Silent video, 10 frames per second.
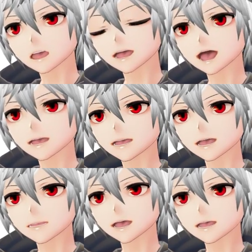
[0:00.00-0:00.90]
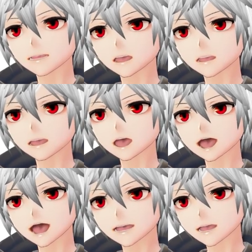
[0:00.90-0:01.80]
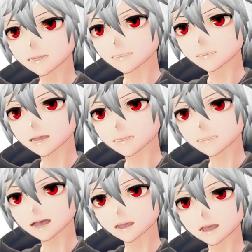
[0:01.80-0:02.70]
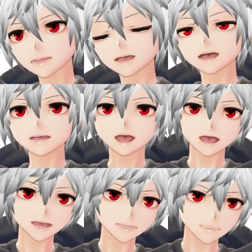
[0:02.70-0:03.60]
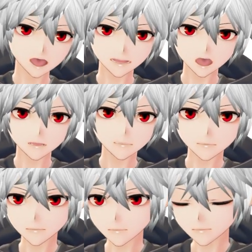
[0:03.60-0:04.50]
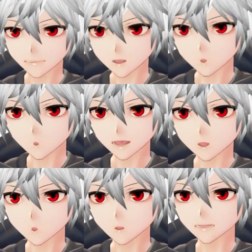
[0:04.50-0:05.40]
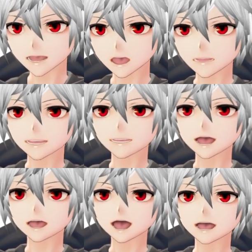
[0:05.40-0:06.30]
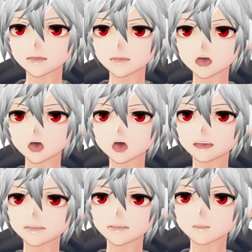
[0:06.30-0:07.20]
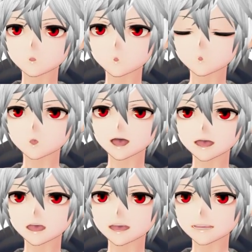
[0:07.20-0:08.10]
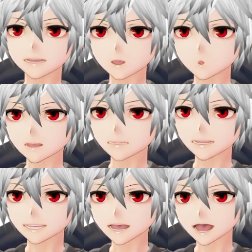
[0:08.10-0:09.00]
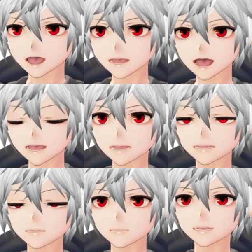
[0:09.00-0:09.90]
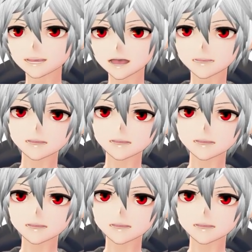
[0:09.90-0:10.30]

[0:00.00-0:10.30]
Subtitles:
I love the feature, but it's currently kind of a hassle to use, because you have to like go into another menu just to activate it, and then you have to exit.